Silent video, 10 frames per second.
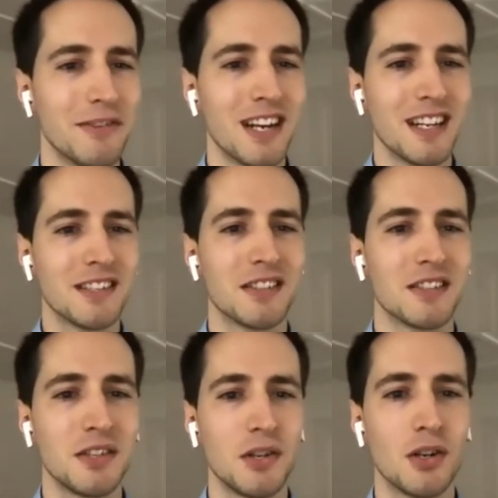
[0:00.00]
Felix is the
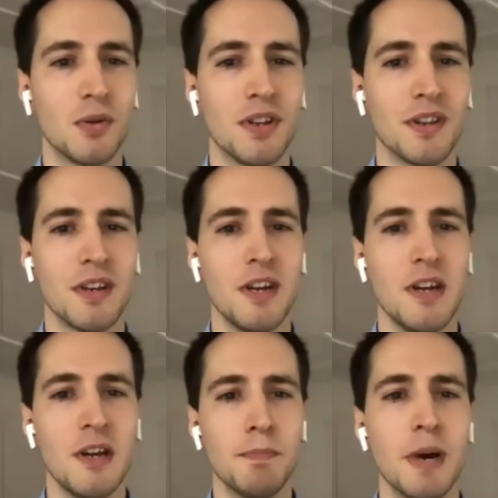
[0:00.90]
CEO and
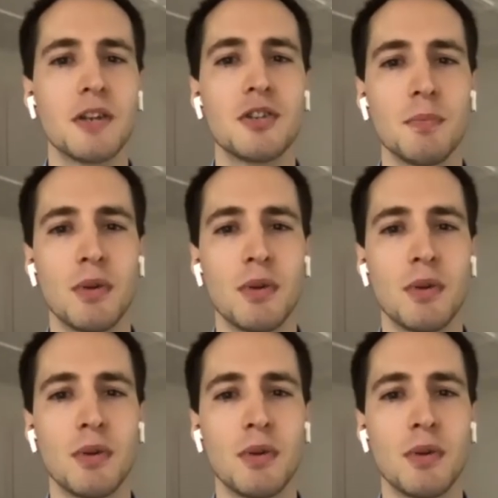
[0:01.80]
managing